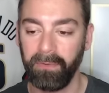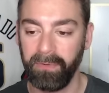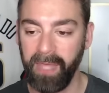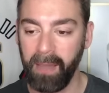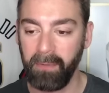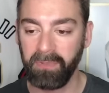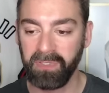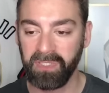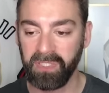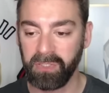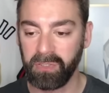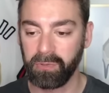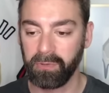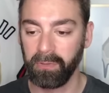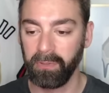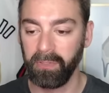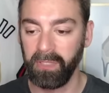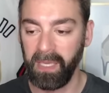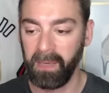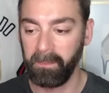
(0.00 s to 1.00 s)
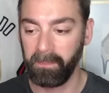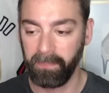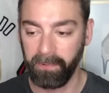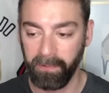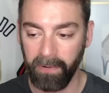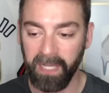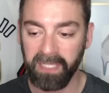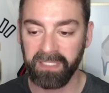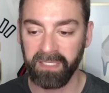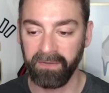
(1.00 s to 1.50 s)
That was a truly
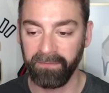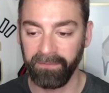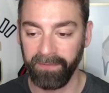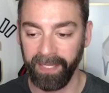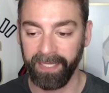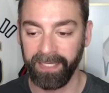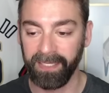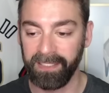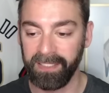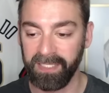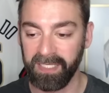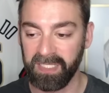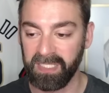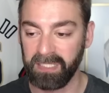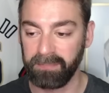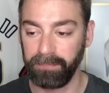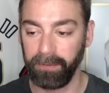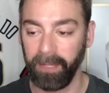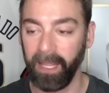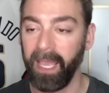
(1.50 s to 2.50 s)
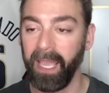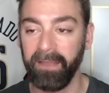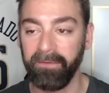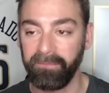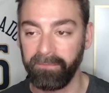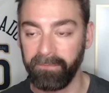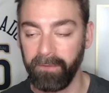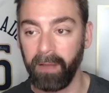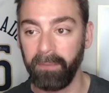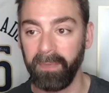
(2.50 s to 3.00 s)
impressive like display
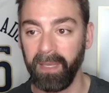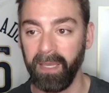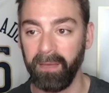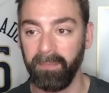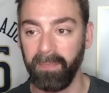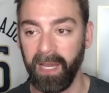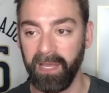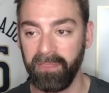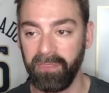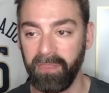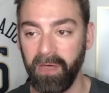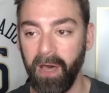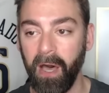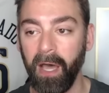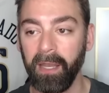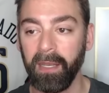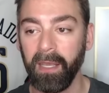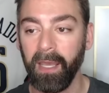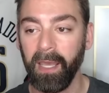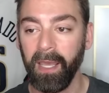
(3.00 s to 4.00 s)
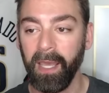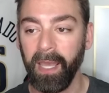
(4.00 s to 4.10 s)
from him, I thought.